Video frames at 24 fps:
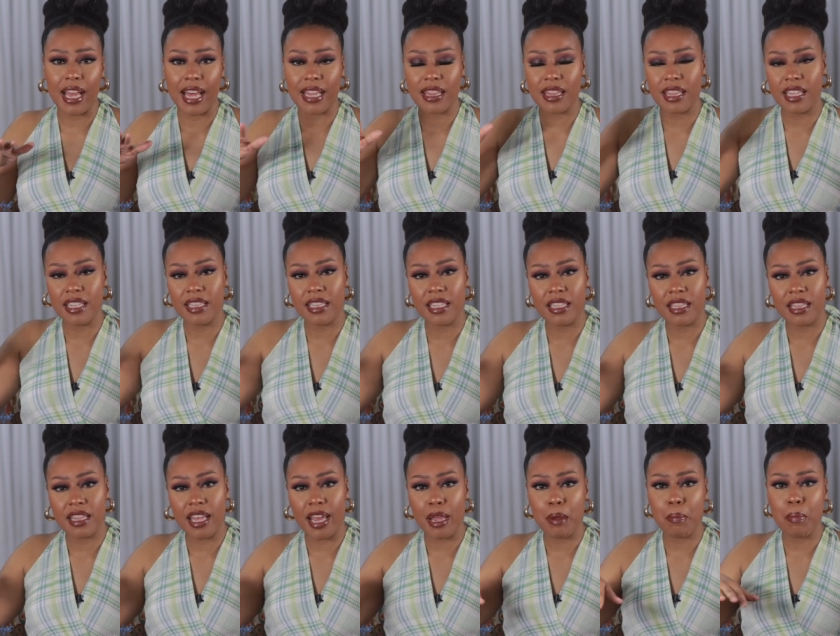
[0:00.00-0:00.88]
I think
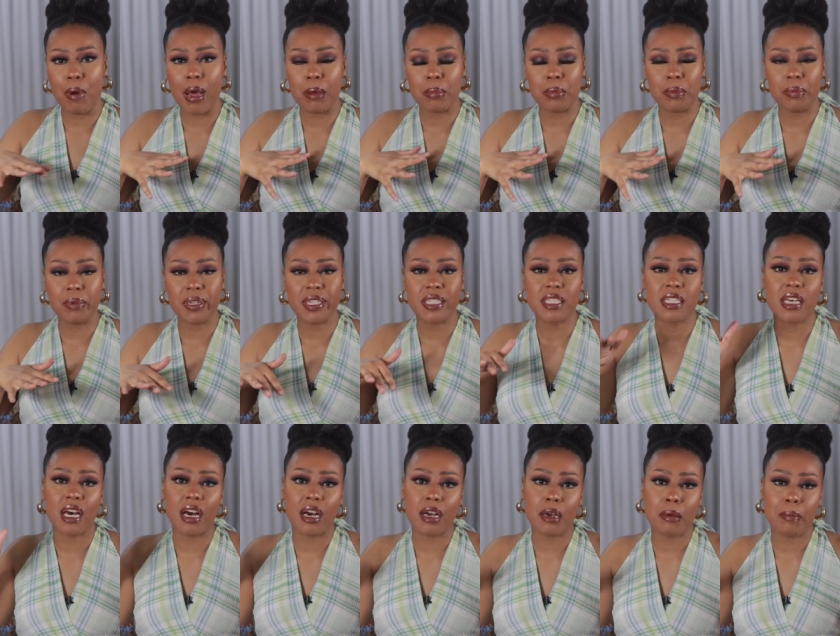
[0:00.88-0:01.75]
that they probably
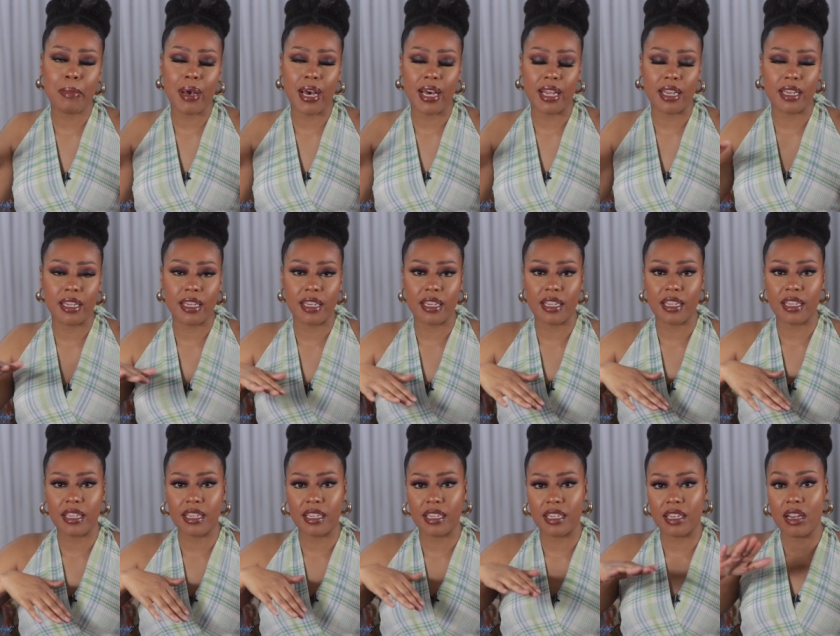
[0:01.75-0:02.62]
talk about it
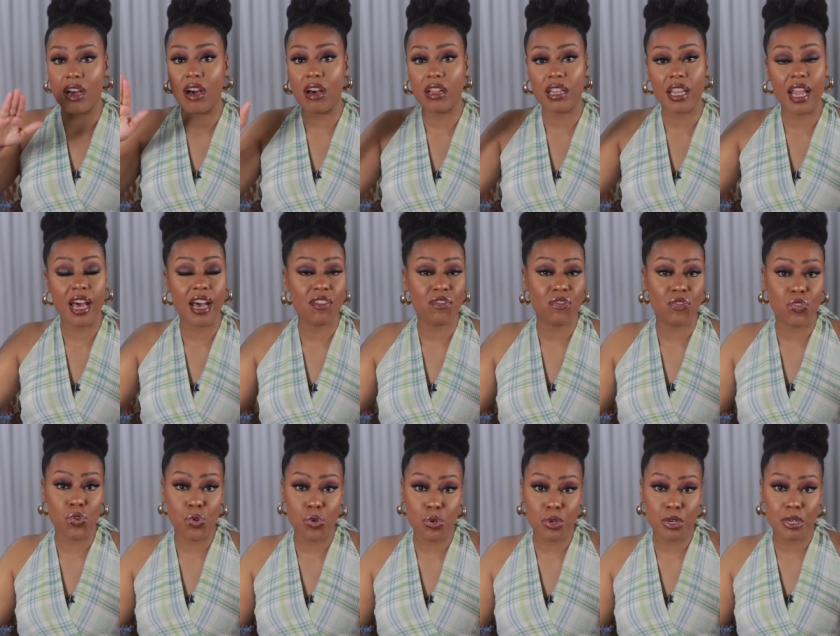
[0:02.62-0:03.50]
in online
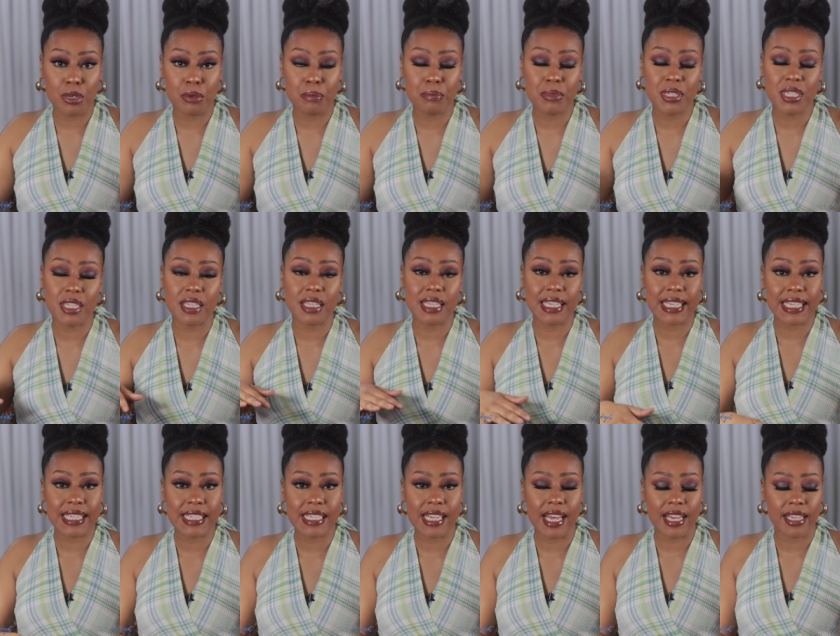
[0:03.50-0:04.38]
forums and
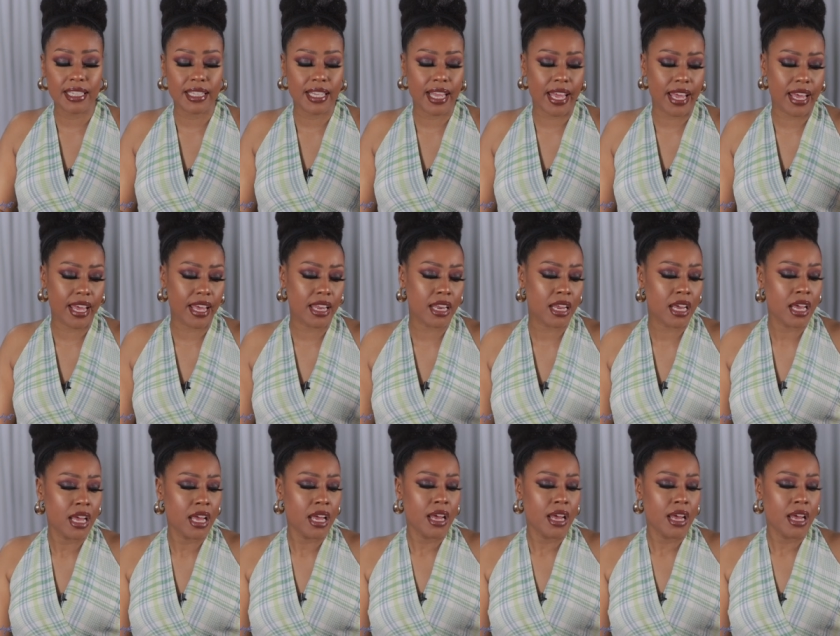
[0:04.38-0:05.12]
things like that.